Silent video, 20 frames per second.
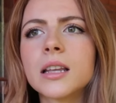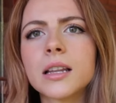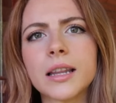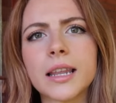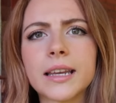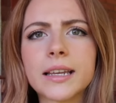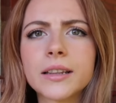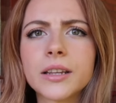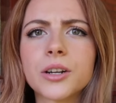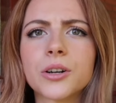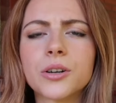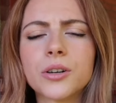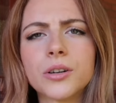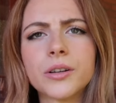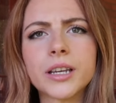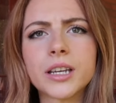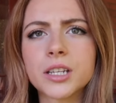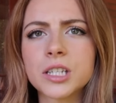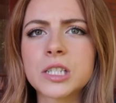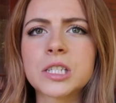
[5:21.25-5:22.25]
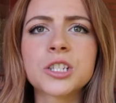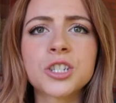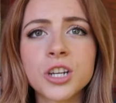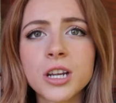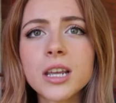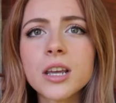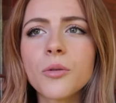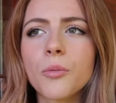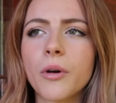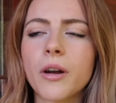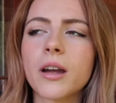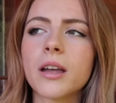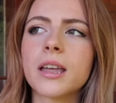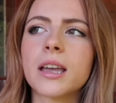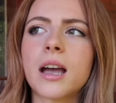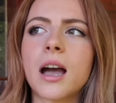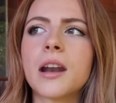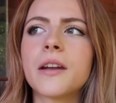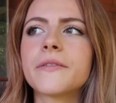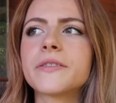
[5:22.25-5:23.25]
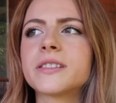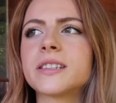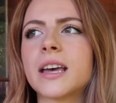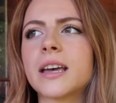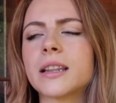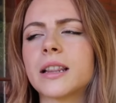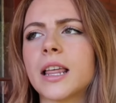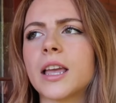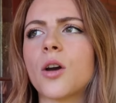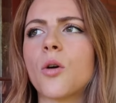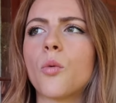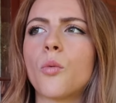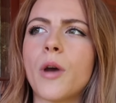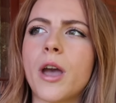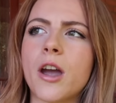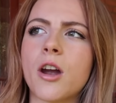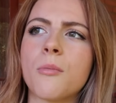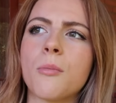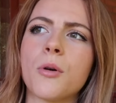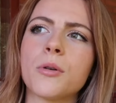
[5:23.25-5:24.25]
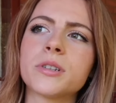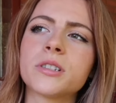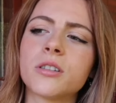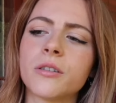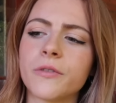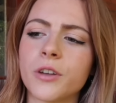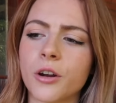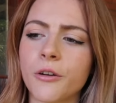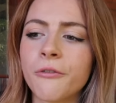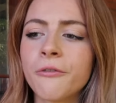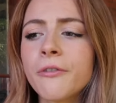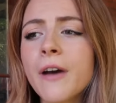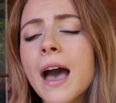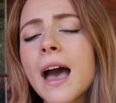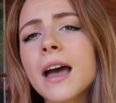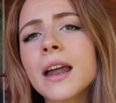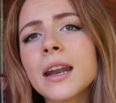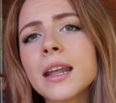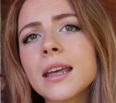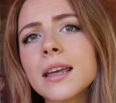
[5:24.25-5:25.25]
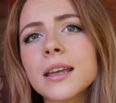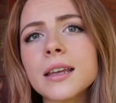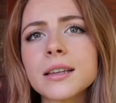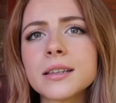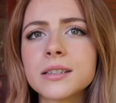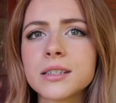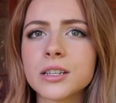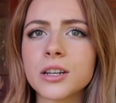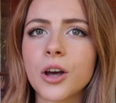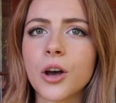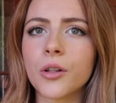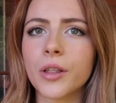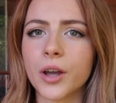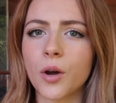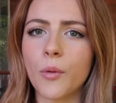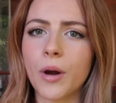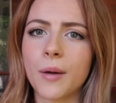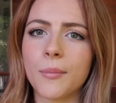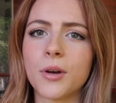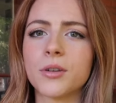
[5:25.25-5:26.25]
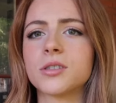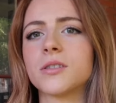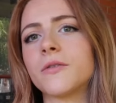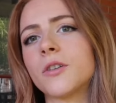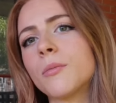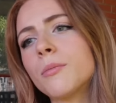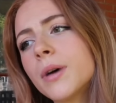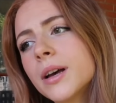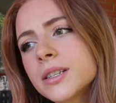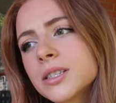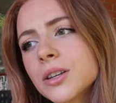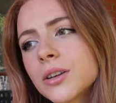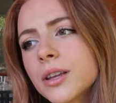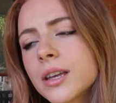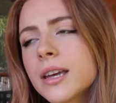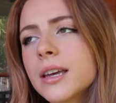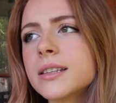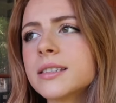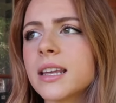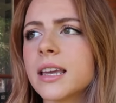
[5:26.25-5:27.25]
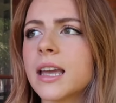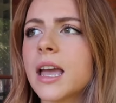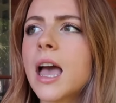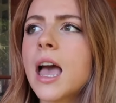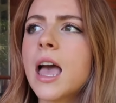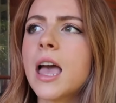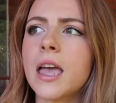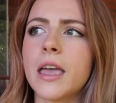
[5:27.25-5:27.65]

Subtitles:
like little like sheet where it kind of said like where most of your fat is, you know, like where most of your muscle is, like